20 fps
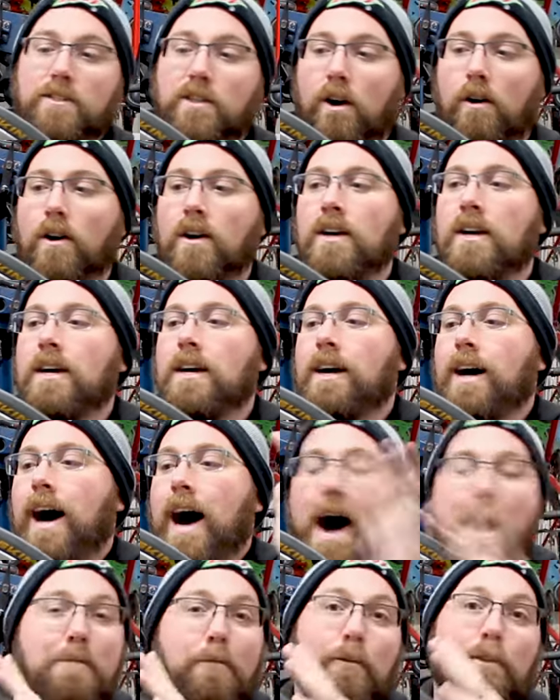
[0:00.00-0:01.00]
So
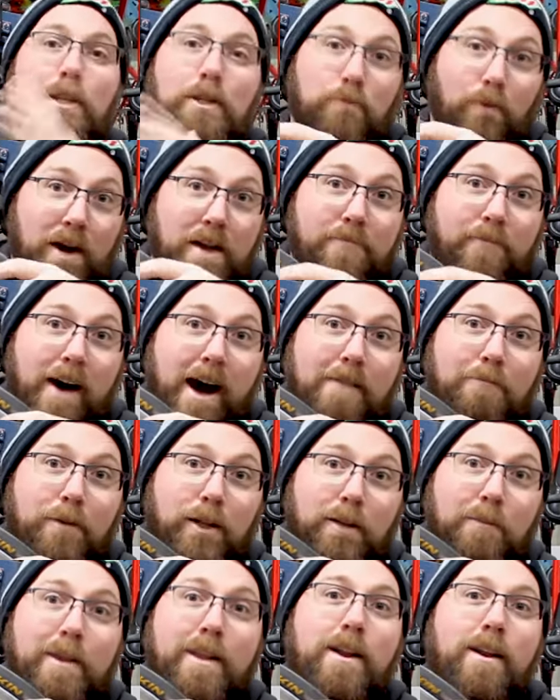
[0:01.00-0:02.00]
I'm with the 25
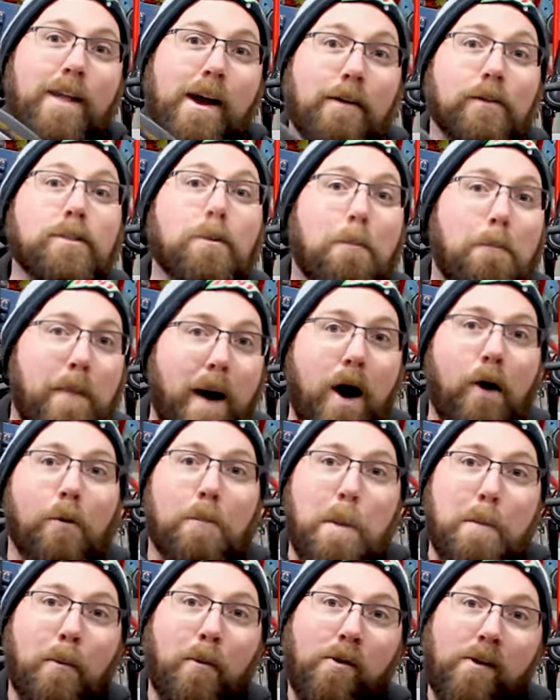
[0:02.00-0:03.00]
millimeter. That was about
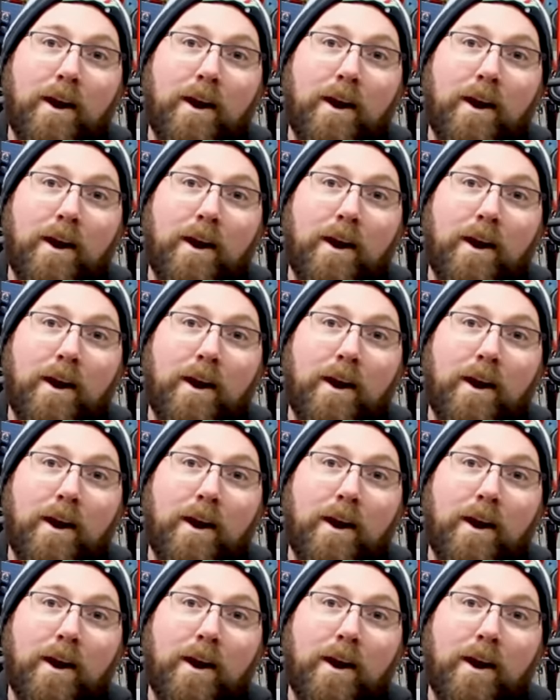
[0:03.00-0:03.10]
what people were